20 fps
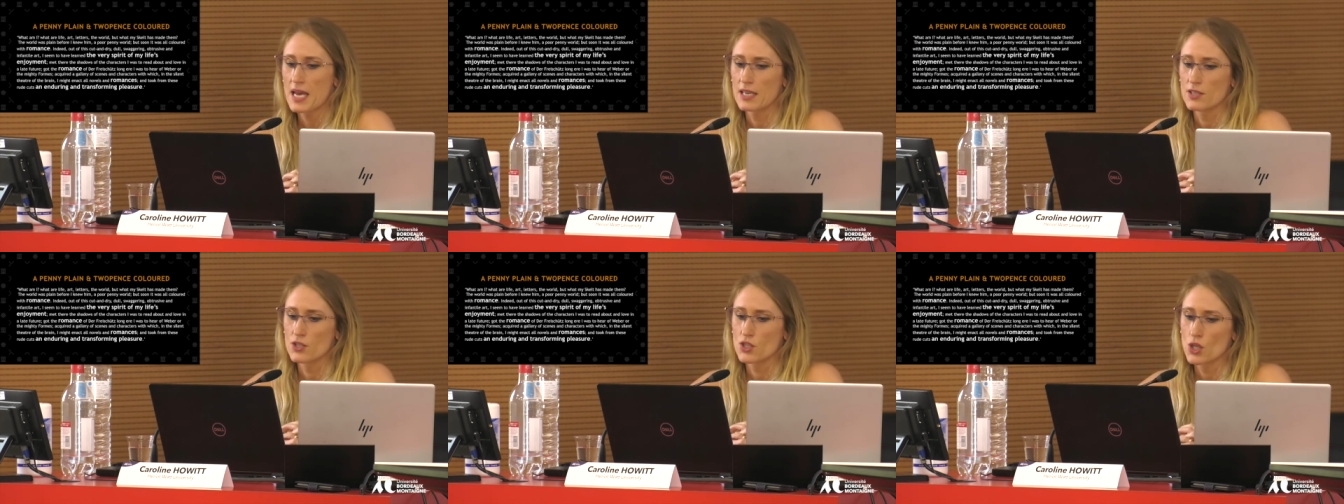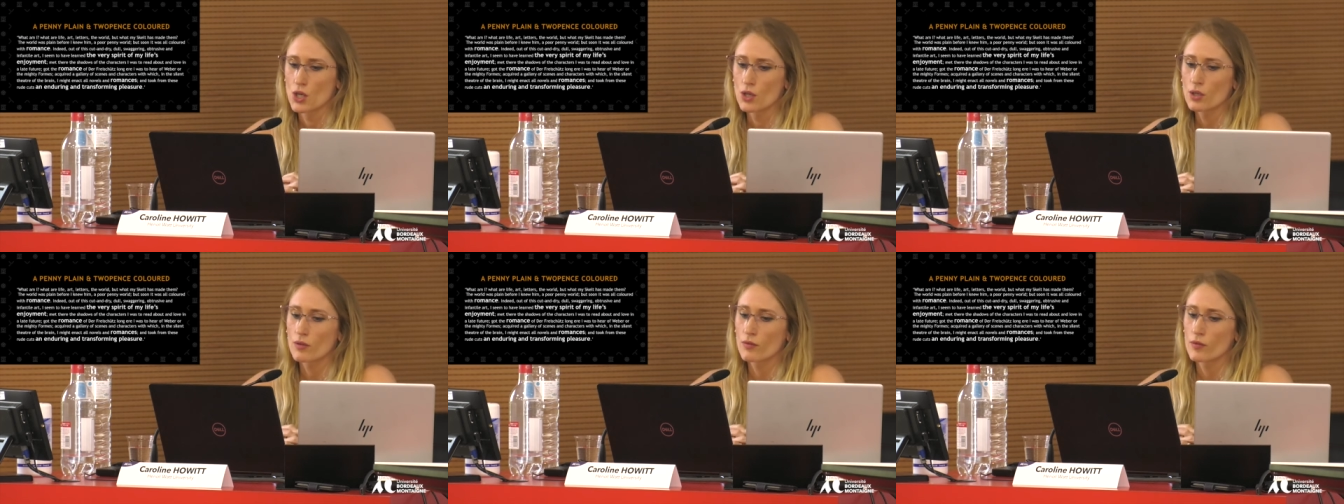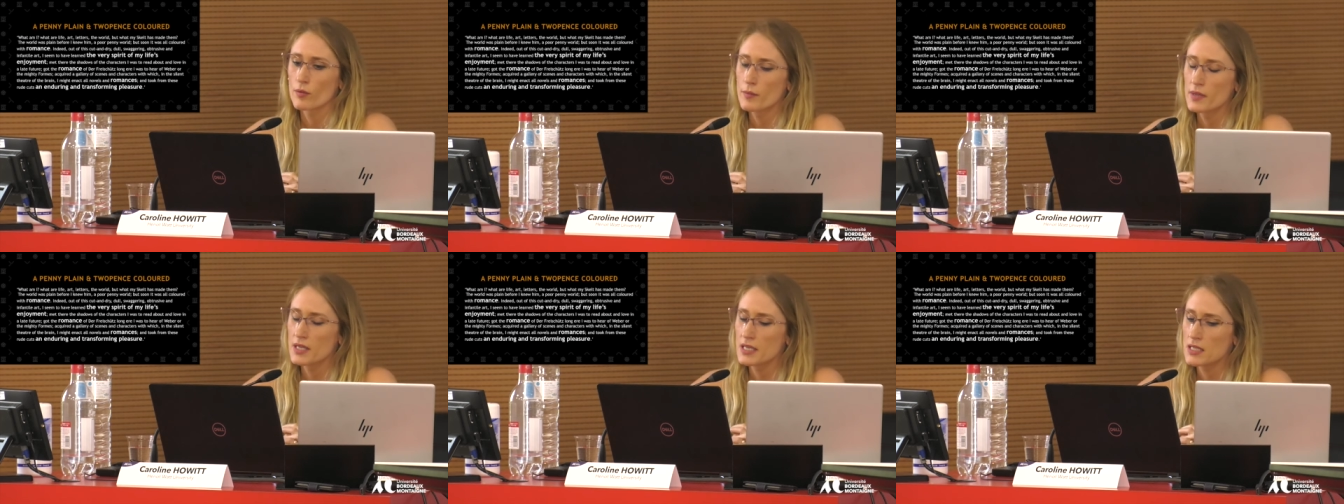and took
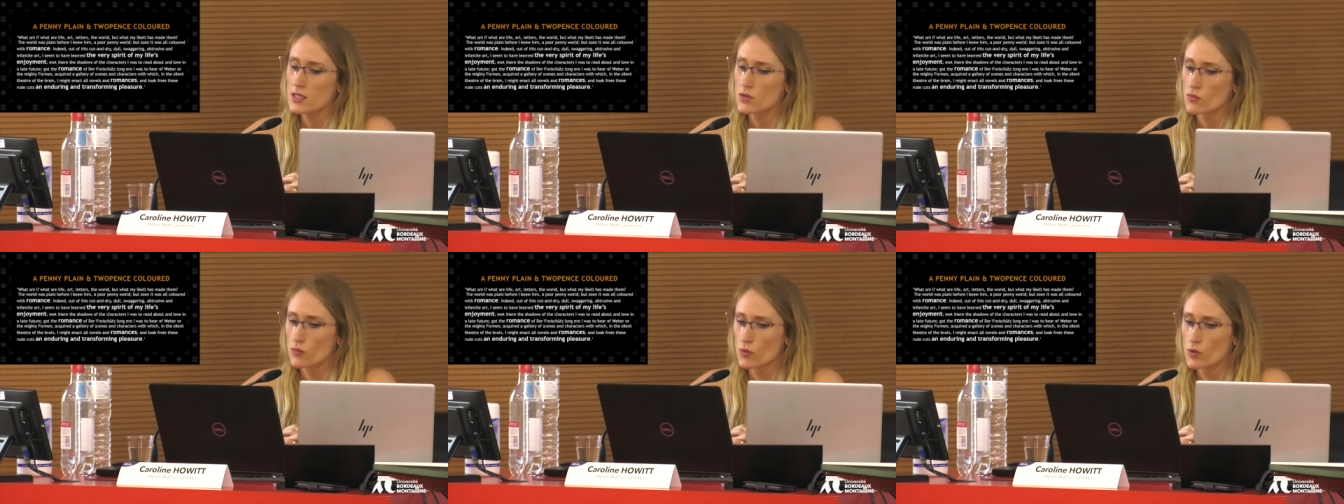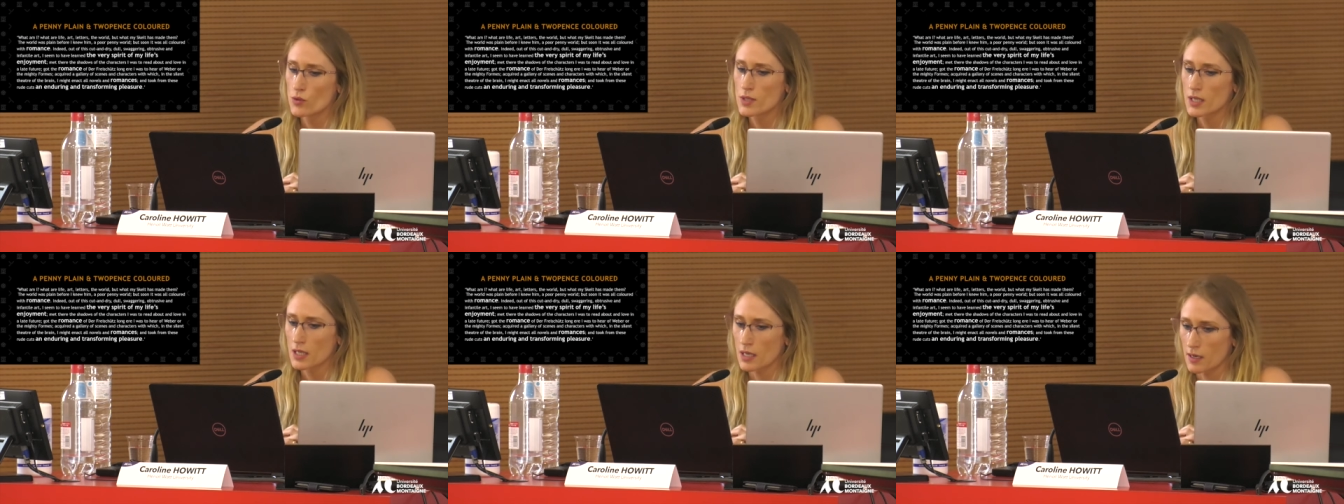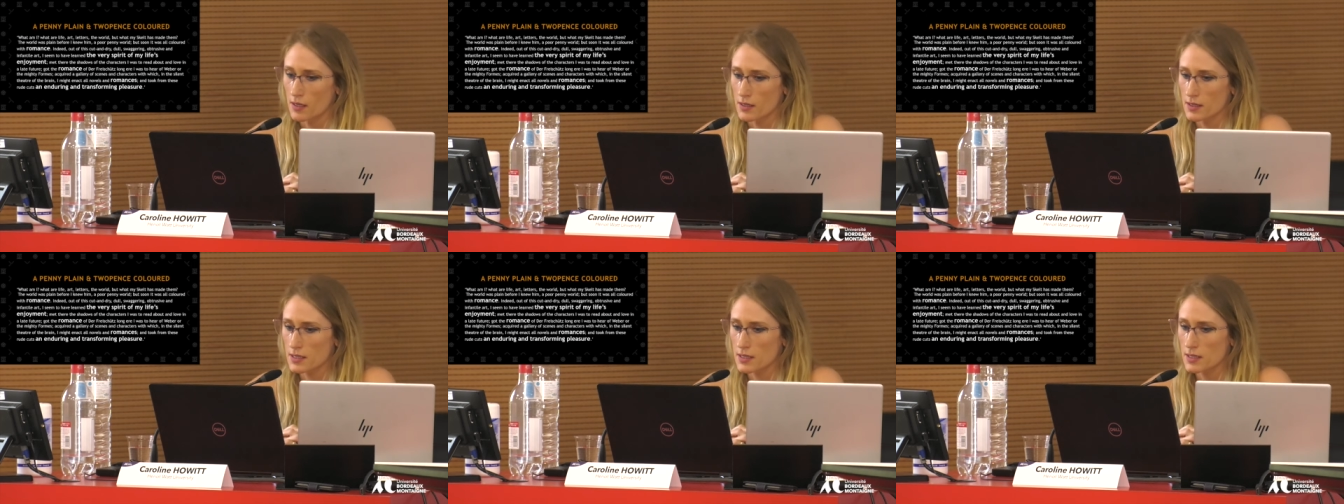from these rude
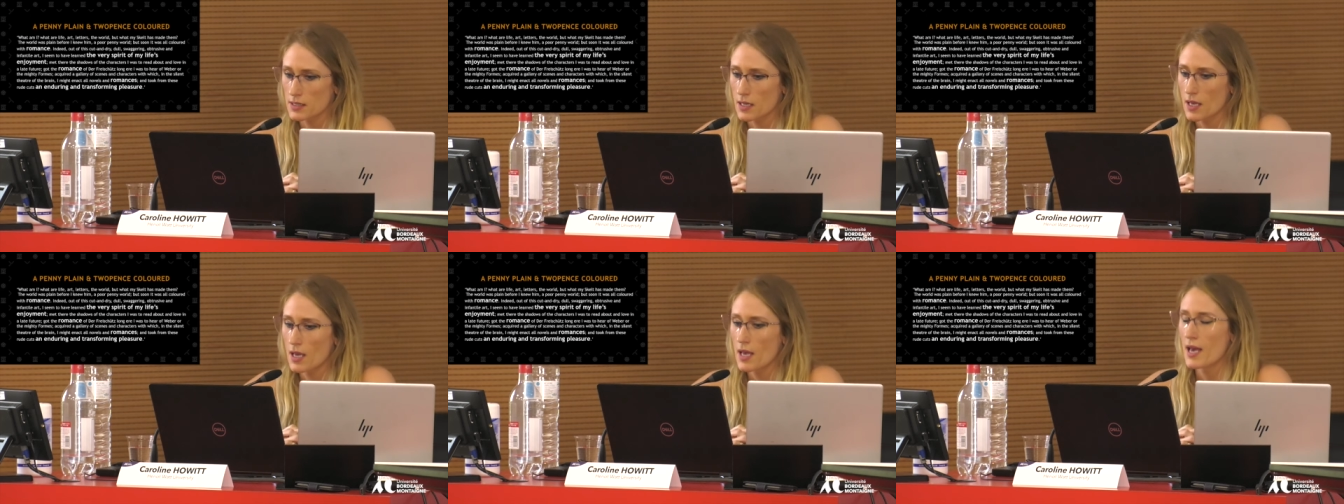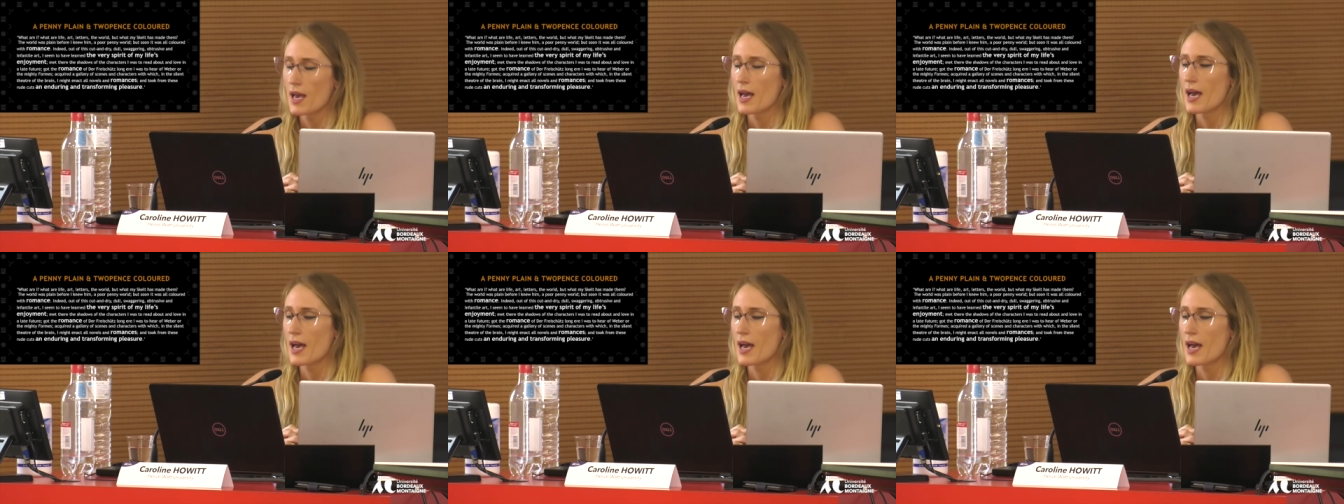cuts